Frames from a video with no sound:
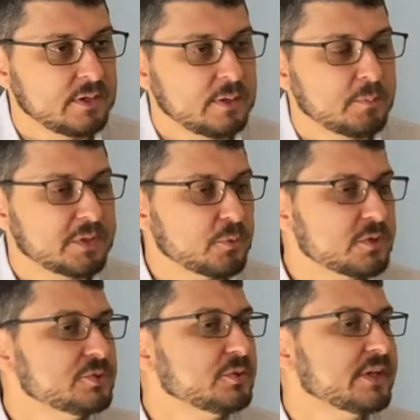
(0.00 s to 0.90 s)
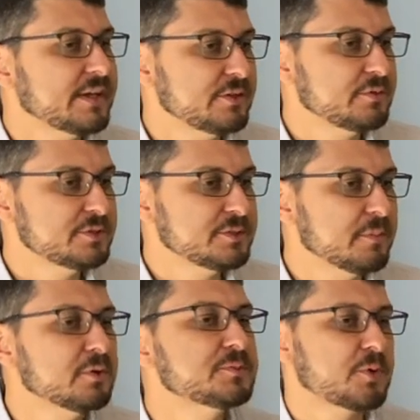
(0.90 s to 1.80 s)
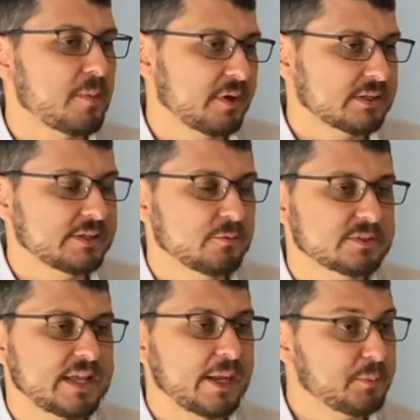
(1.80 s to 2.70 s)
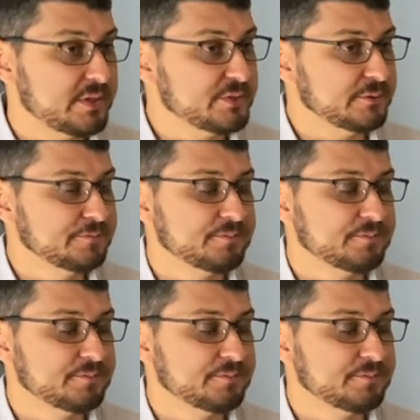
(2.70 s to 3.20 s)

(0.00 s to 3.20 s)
But the one tool that I used most prominently was Edpuzzle.